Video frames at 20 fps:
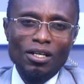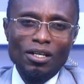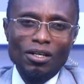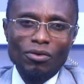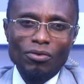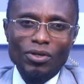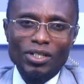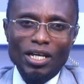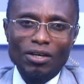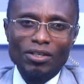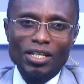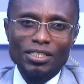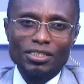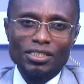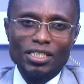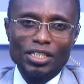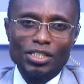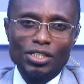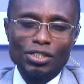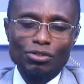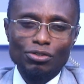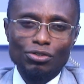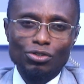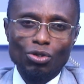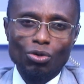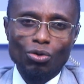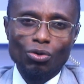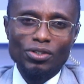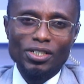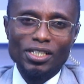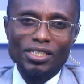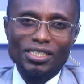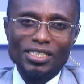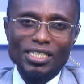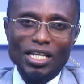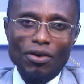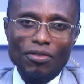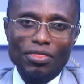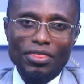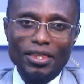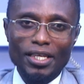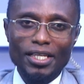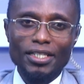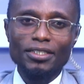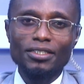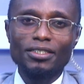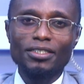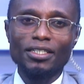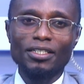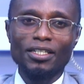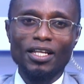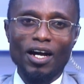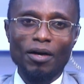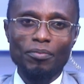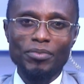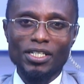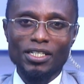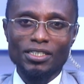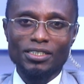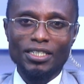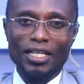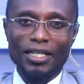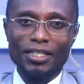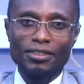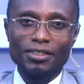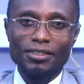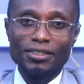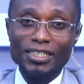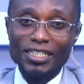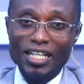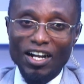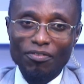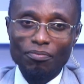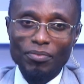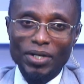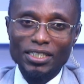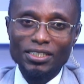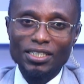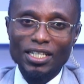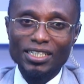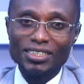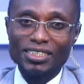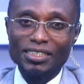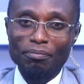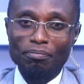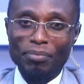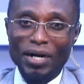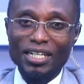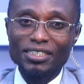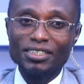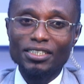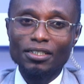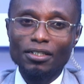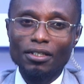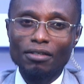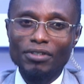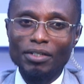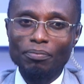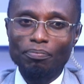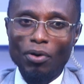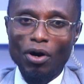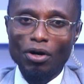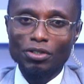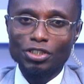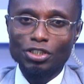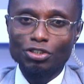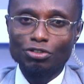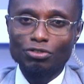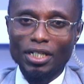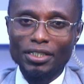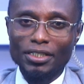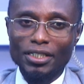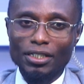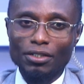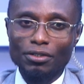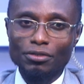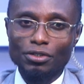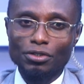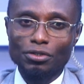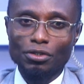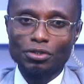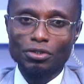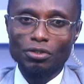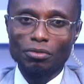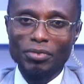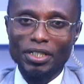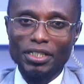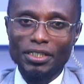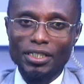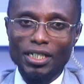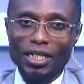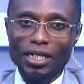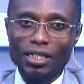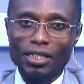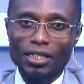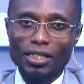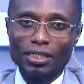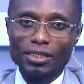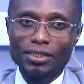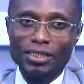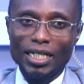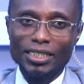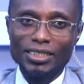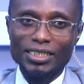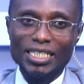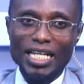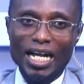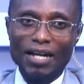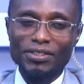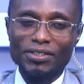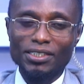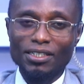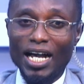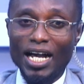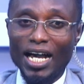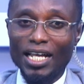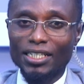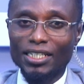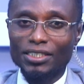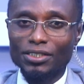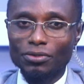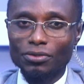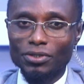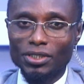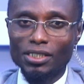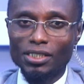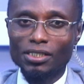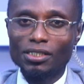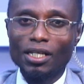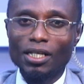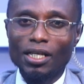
But now let's take you to the southeast in Abia State. The government has debunked a report trending on social media that Governor Alex Oti